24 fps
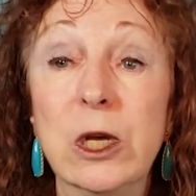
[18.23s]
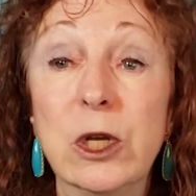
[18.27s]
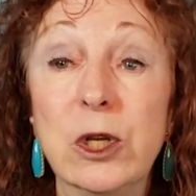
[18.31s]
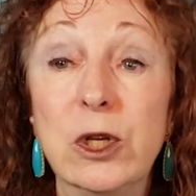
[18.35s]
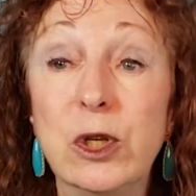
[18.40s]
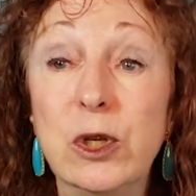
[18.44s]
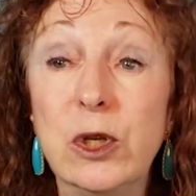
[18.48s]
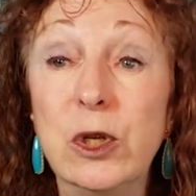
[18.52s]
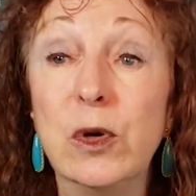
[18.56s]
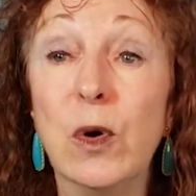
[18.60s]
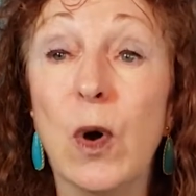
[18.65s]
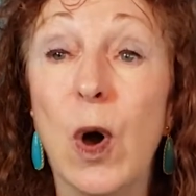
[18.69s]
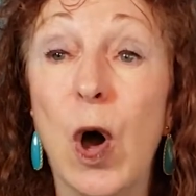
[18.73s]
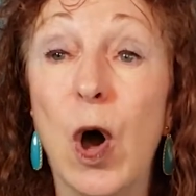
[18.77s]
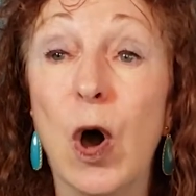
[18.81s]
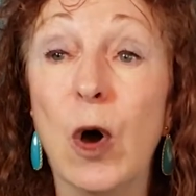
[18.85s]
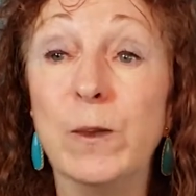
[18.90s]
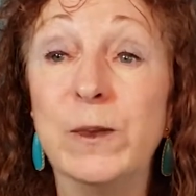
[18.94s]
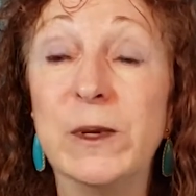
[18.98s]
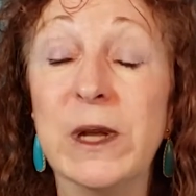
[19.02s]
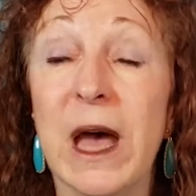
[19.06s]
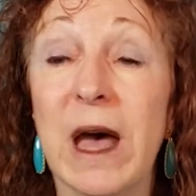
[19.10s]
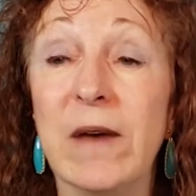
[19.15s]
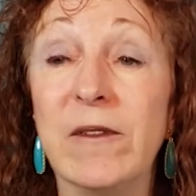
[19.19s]
Do you
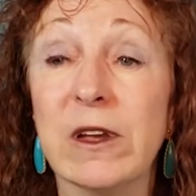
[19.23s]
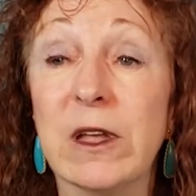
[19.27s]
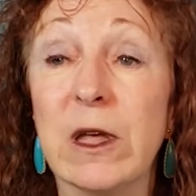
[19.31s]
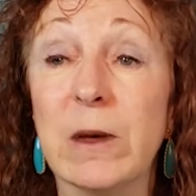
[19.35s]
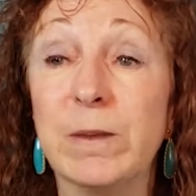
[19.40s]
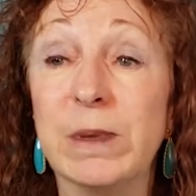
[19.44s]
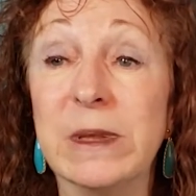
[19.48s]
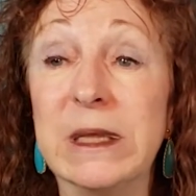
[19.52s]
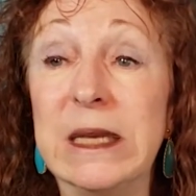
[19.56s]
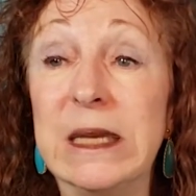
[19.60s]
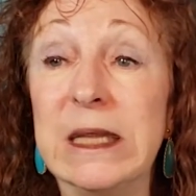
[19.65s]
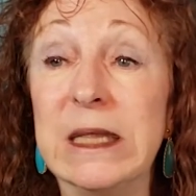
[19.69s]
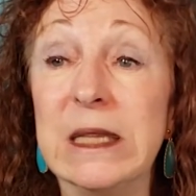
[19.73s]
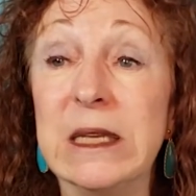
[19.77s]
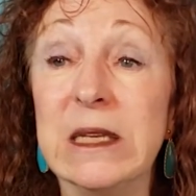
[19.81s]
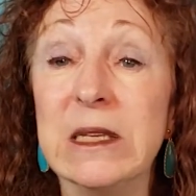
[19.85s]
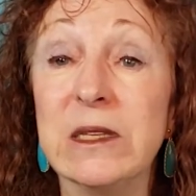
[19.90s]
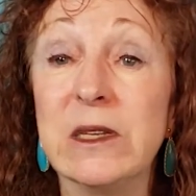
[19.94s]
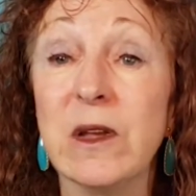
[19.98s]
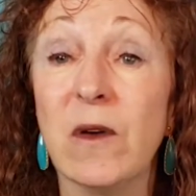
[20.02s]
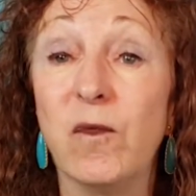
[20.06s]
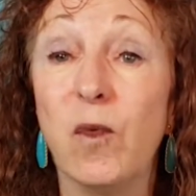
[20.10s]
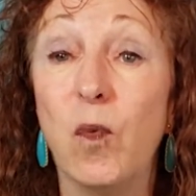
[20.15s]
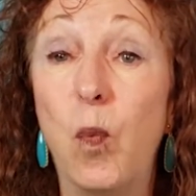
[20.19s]
hope to have a complete
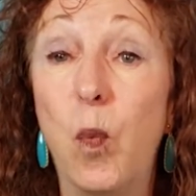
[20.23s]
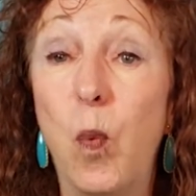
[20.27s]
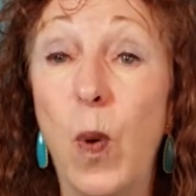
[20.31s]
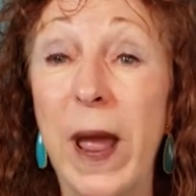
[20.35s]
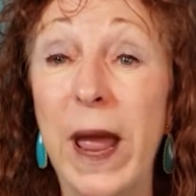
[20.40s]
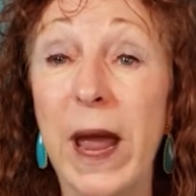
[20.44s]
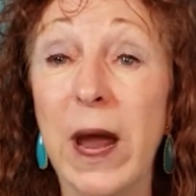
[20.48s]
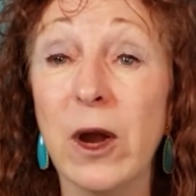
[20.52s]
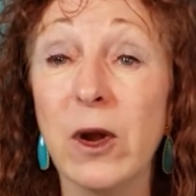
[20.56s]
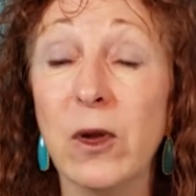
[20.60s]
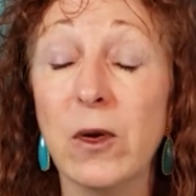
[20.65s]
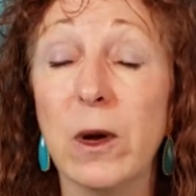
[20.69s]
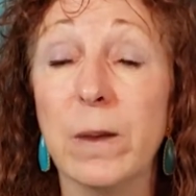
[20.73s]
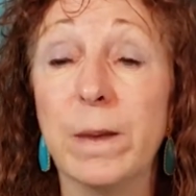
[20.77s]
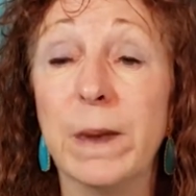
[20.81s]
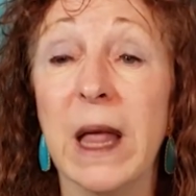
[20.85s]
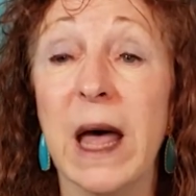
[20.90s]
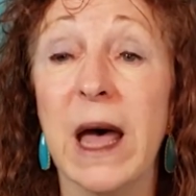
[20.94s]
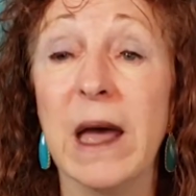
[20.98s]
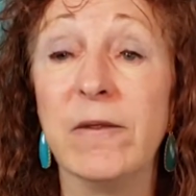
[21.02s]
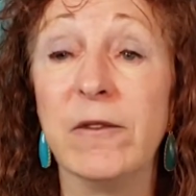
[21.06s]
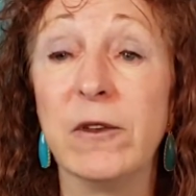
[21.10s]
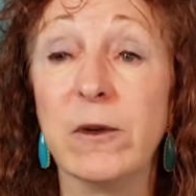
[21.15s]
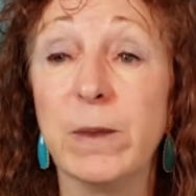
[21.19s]
list of where to
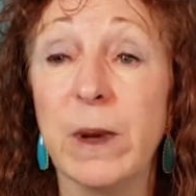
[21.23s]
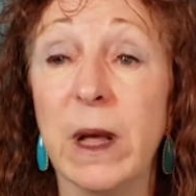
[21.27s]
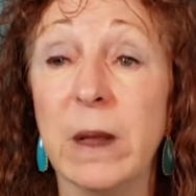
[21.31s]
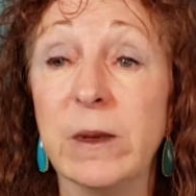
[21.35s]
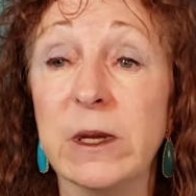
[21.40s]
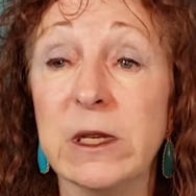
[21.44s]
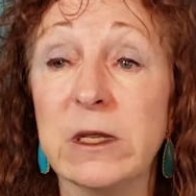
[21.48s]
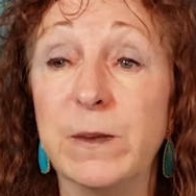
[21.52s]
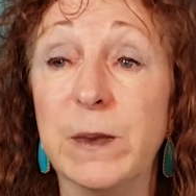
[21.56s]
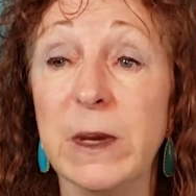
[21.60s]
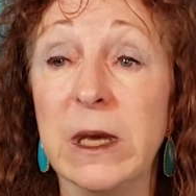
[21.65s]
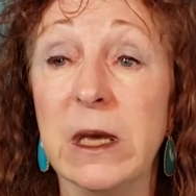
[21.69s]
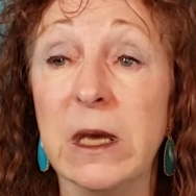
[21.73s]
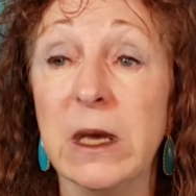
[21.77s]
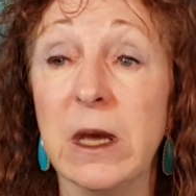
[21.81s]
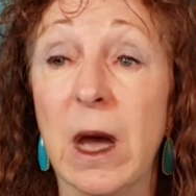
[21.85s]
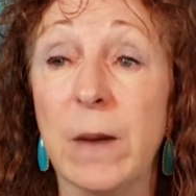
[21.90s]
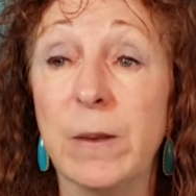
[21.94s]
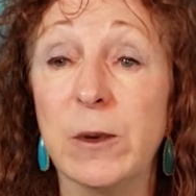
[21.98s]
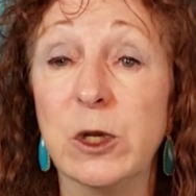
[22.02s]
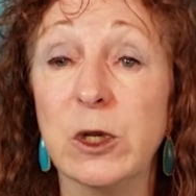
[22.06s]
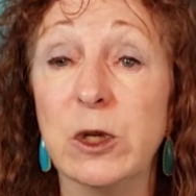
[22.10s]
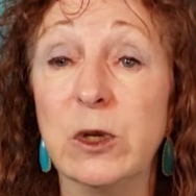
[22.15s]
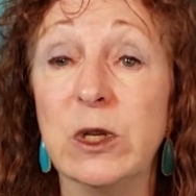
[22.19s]
apply for public speaking
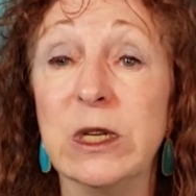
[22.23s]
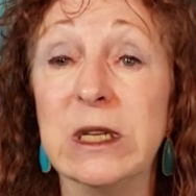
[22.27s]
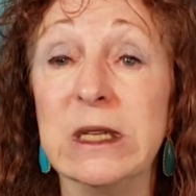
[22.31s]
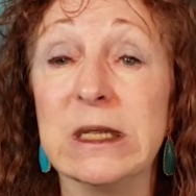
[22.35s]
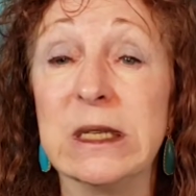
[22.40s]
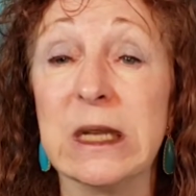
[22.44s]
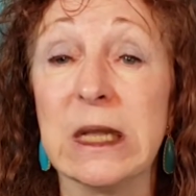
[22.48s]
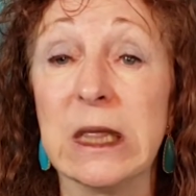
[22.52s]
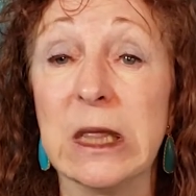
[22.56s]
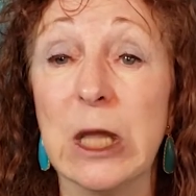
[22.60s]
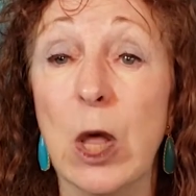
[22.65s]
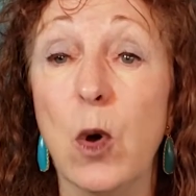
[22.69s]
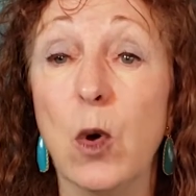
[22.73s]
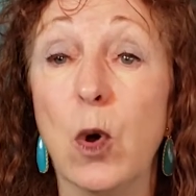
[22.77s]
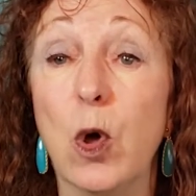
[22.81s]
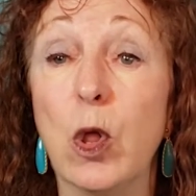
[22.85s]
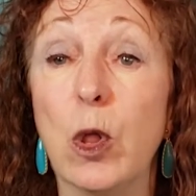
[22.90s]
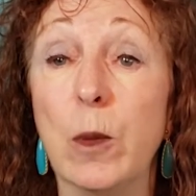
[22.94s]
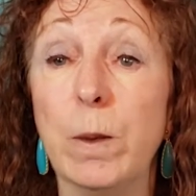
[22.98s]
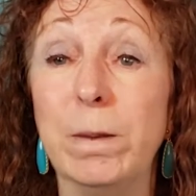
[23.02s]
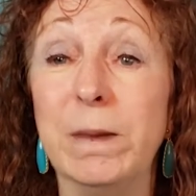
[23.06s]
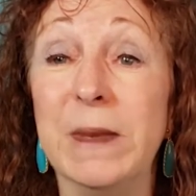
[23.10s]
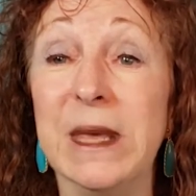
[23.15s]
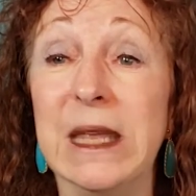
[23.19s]
opportunities at
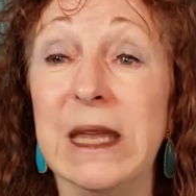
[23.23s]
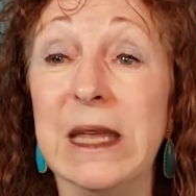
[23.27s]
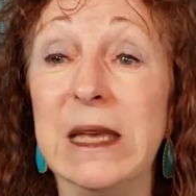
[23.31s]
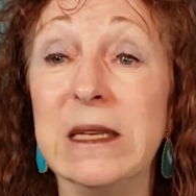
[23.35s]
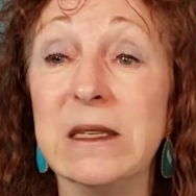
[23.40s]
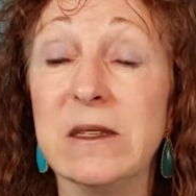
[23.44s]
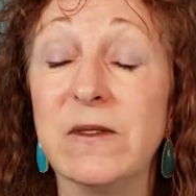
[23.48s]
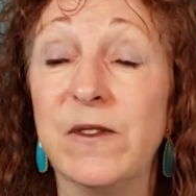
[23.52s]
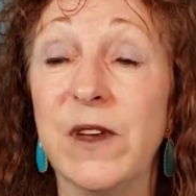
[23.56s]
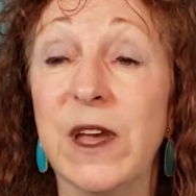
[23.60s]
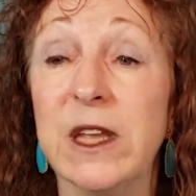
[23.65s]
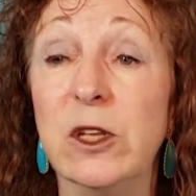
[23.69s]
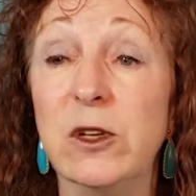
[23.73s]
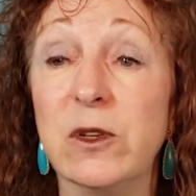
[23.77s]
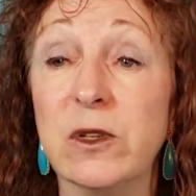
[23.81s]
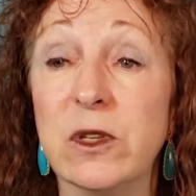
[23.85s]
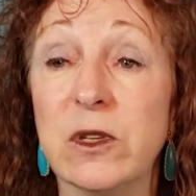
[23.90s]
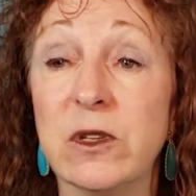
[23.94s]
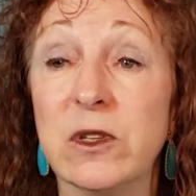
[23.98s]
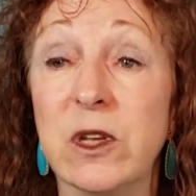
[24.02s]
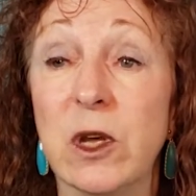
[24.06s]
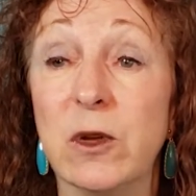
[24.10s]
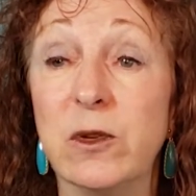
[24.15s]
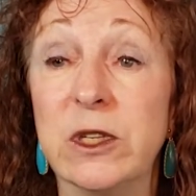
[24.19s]
local meetings, venues,
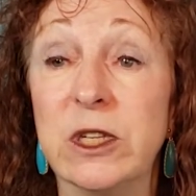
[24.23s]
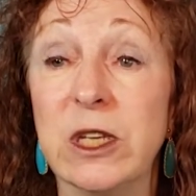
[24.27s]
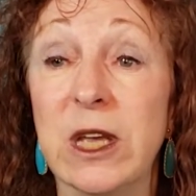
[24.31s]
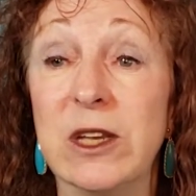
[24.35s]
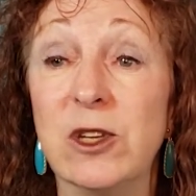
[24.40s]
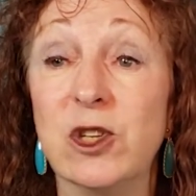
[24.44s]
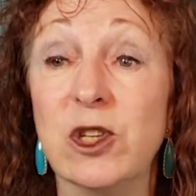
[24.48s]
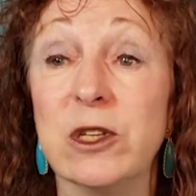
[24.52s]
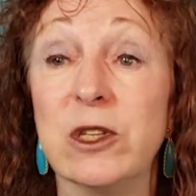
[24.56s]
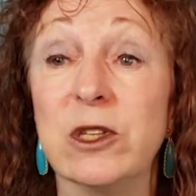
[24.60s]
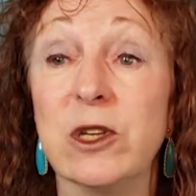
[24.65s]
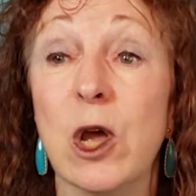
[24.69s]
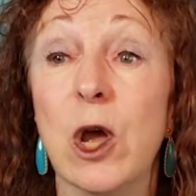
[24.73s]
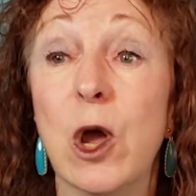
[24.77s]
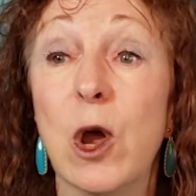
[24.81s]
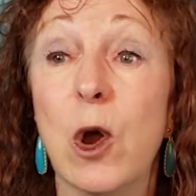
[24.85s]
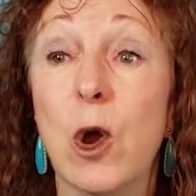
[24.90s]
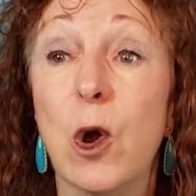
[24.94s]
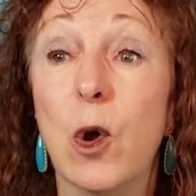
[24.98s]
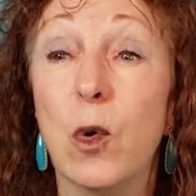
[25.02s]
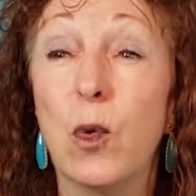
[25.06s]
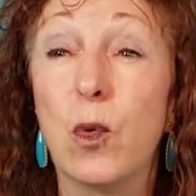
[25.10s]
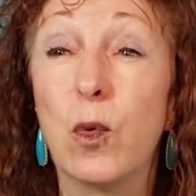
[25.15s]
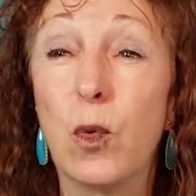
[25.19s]
associations
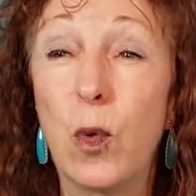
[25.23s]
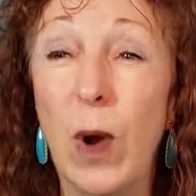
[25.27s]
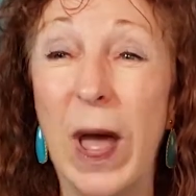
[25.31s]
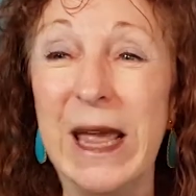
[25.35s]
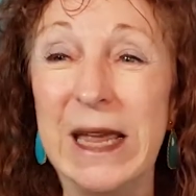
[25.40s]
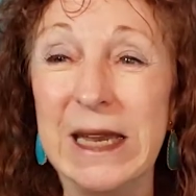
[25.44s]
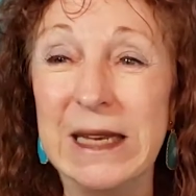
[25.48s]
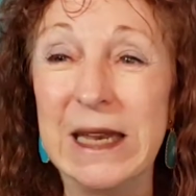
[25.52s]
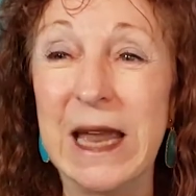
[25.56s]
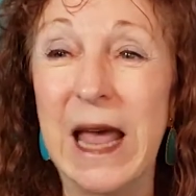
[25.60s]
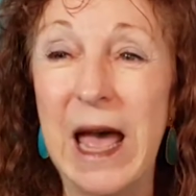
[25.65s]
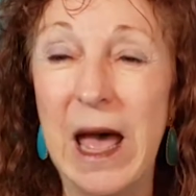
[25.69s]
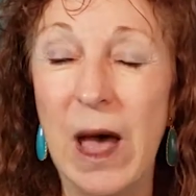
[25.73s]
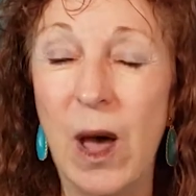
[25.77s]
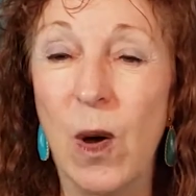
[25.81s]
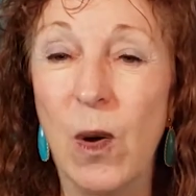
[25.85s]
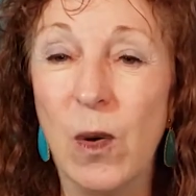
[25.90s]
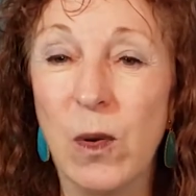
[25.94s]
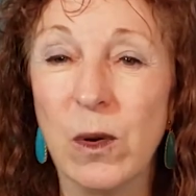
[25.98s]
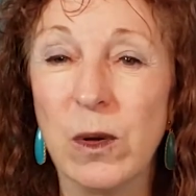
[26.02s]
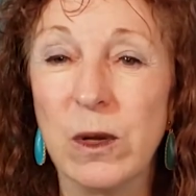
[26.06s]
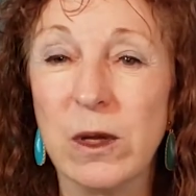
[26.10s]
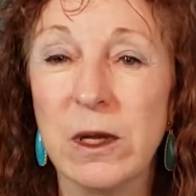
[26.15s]
right now?